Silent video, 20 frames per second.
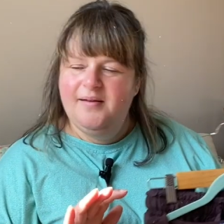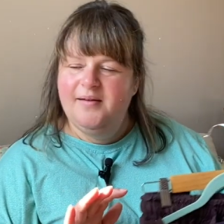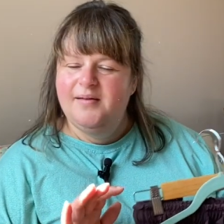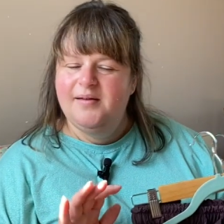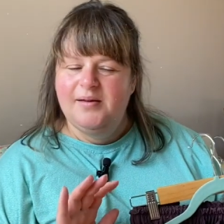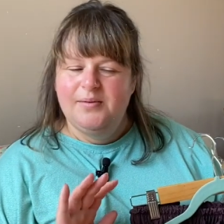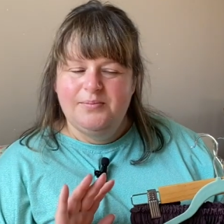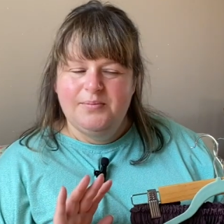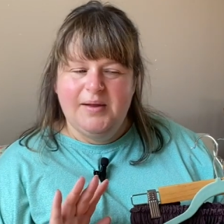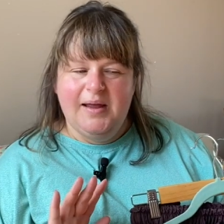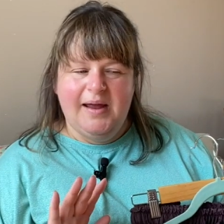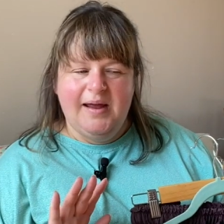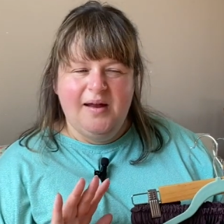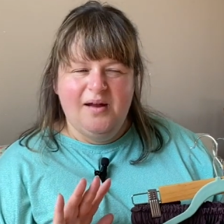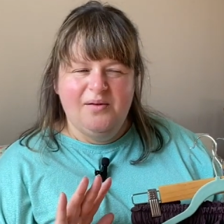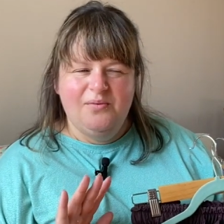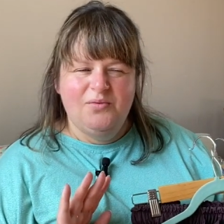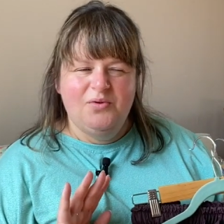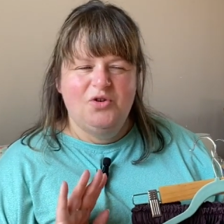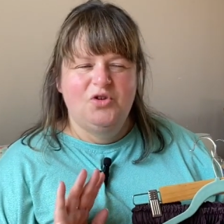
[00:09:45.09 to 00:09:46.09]

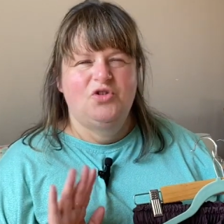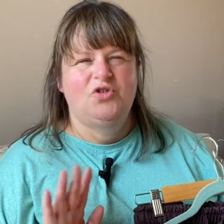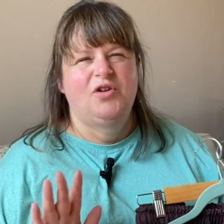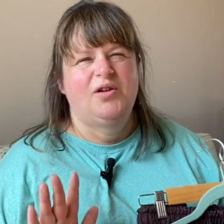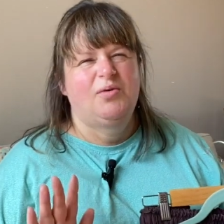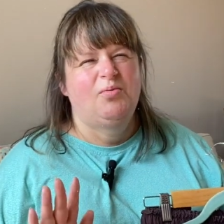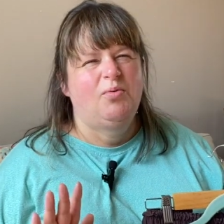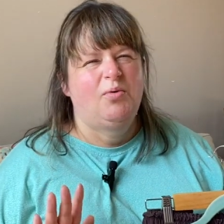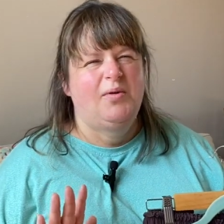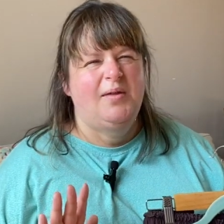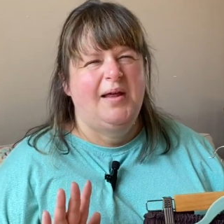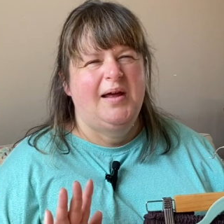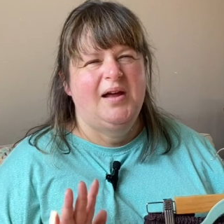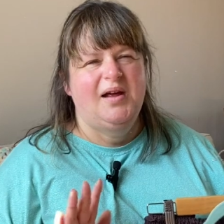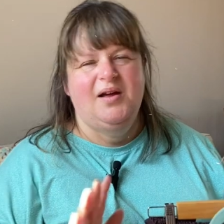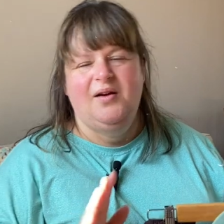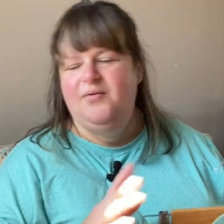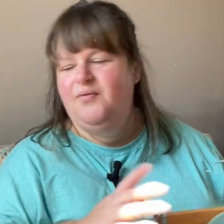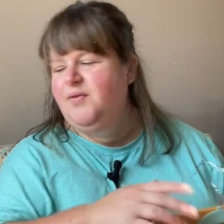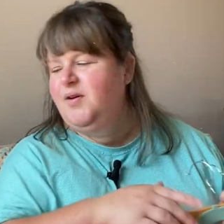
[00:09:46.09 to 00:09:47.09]
Sometimes you just want that
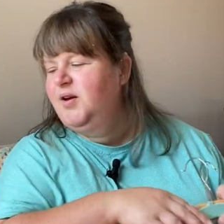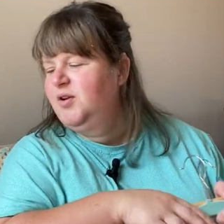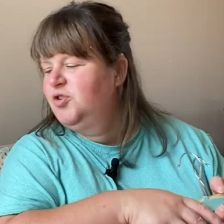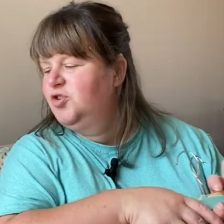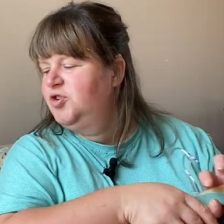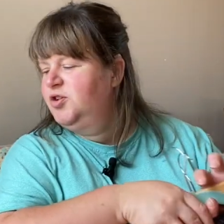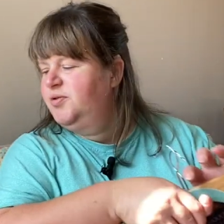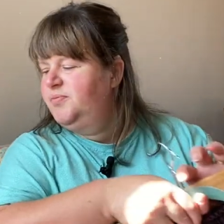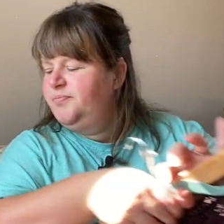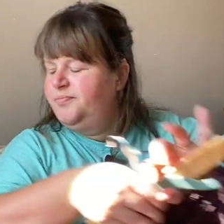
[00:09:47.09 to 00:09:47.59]
coverage.